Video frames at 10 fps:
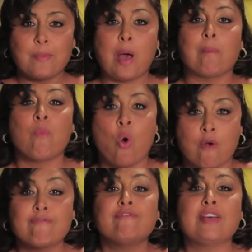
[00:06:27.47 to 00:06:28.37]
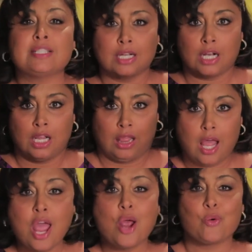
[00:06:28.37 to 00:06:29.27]
about more physical
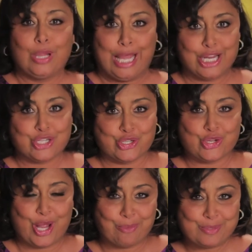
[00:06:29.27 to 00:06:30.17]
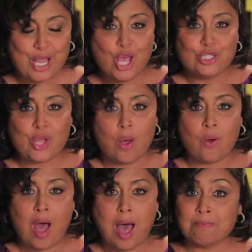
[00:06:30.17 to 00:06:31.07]
relationships.
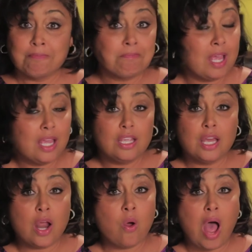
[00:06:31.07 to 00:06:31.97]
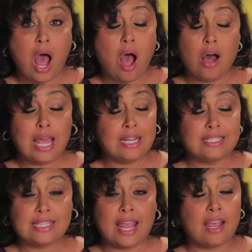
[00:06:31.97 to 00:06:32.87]
So, you know, all I can
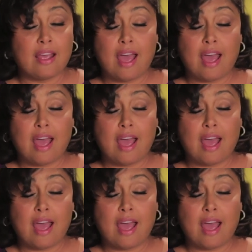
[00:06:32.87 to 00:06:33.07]
say